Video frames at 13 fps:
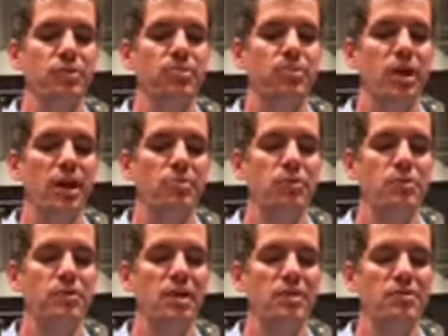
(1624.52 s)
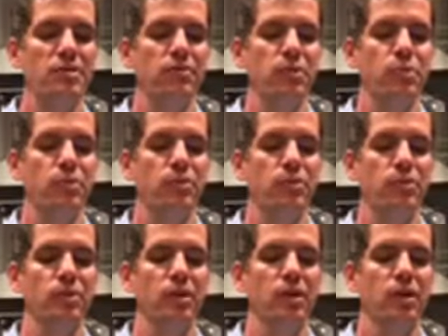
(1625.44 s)
primal dust of the
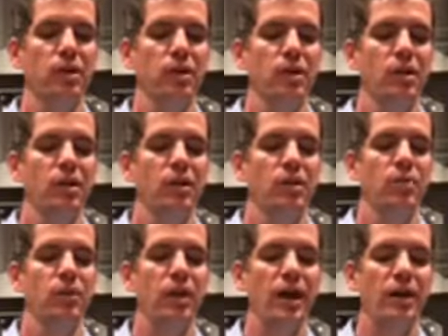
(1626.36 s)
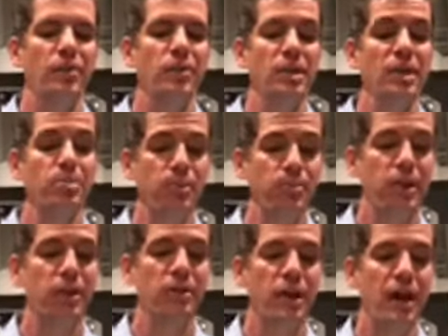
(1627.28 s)
world. When, I, when he
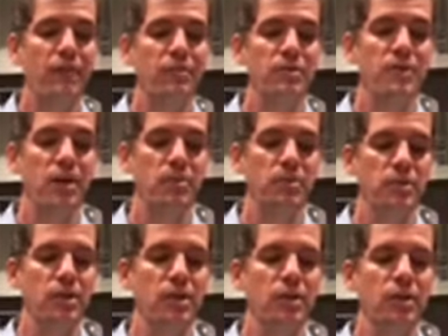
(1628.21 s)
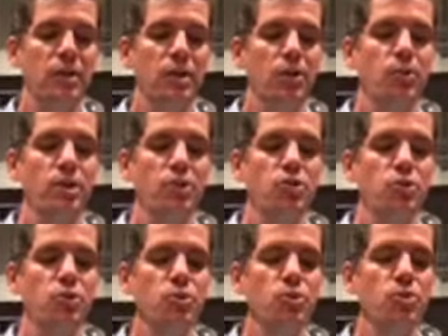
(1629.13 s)
prepared the heavens, I was there when he
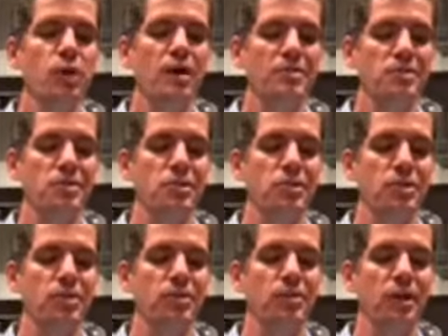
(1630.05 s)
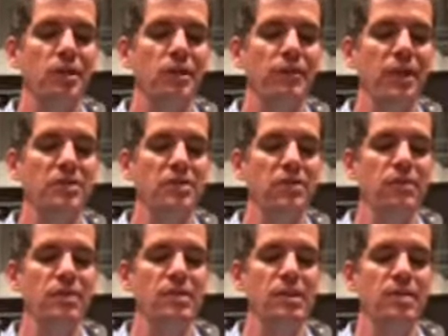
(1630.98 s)
drew a circle on the face of the
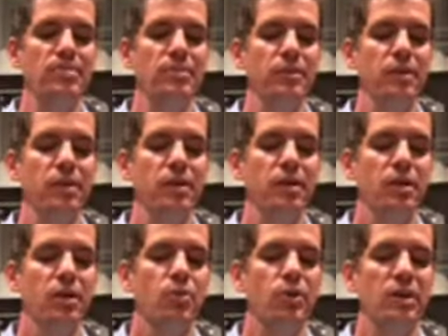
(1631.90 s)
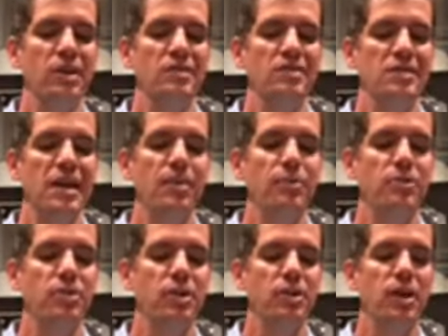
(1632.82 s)
deep, when he
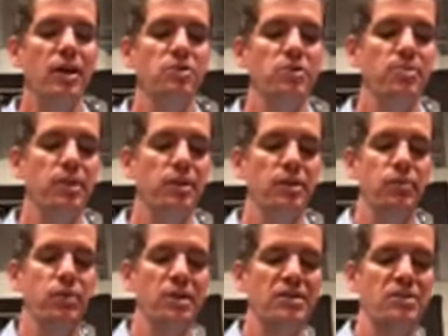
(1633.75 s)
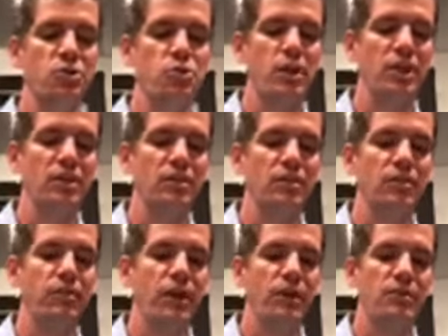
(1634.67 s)
established the clouds above, when he strengthened the
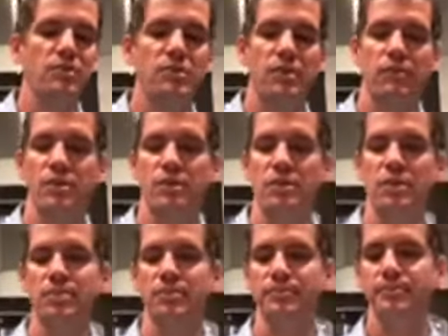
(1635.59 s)
fountains of the deep,